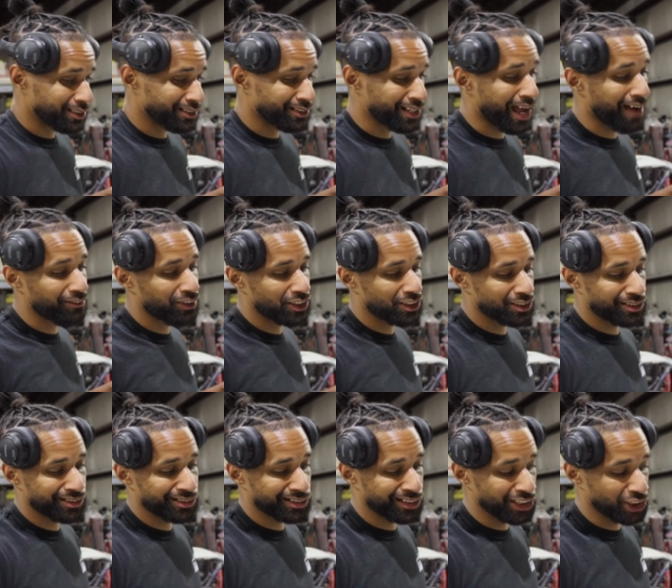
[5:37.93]
have this
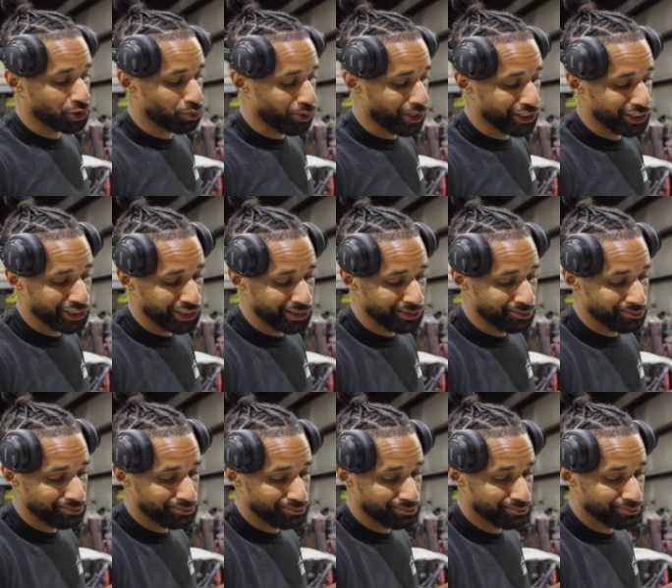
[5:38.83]

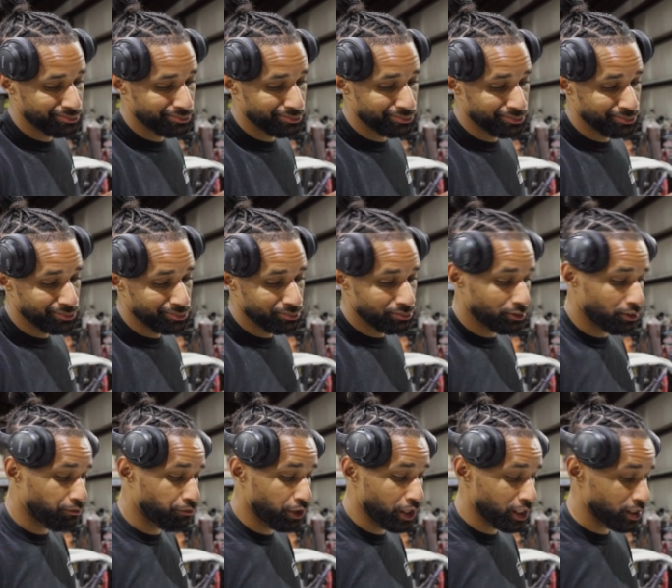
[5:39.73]
situation
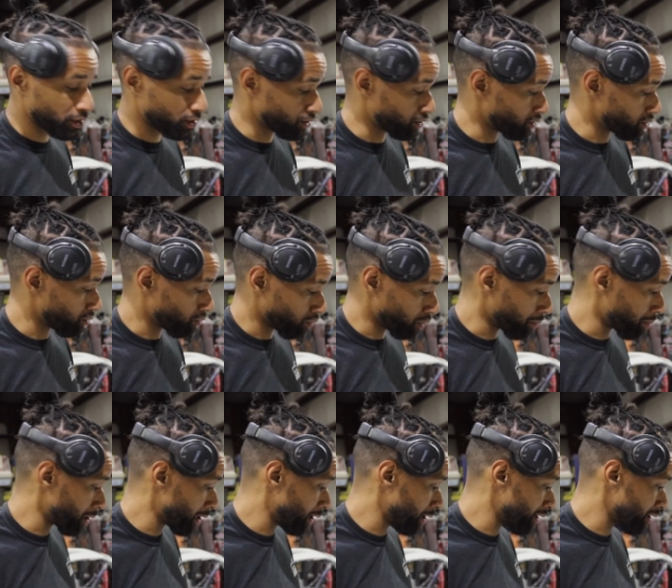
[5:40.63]
fixed,
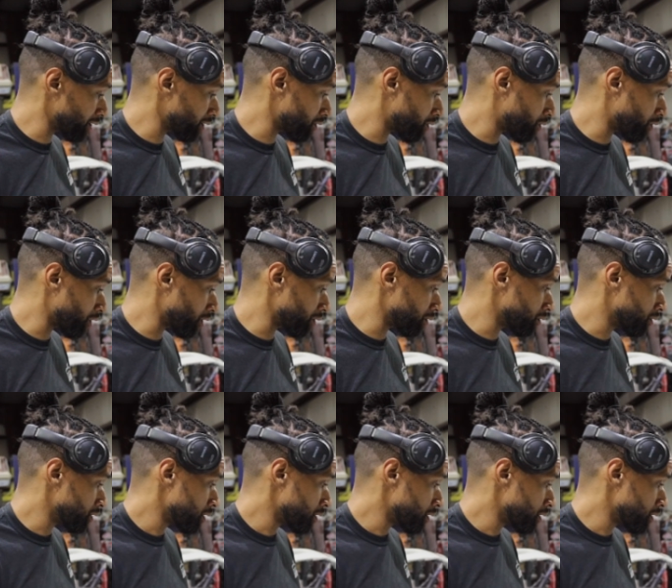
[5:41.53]
repaired, or